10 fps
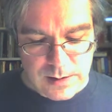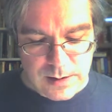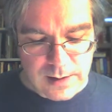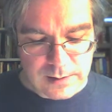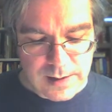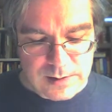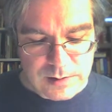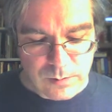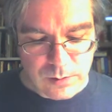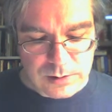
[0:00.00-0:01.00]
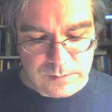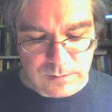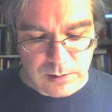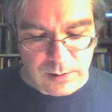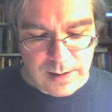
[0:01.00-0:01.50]
At last the words
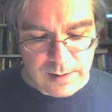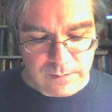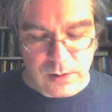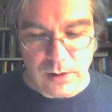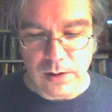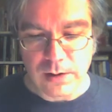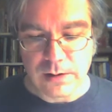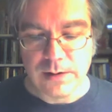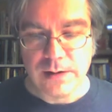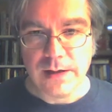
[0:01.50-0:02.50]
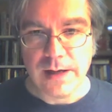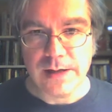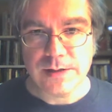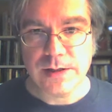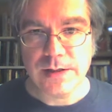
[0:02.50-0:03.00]
flowed out of her heart,
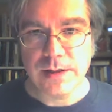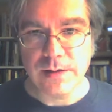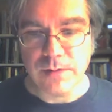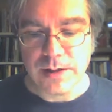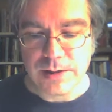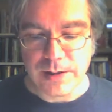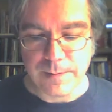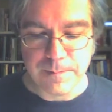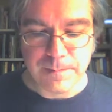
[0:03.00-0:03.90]
and she did reach him.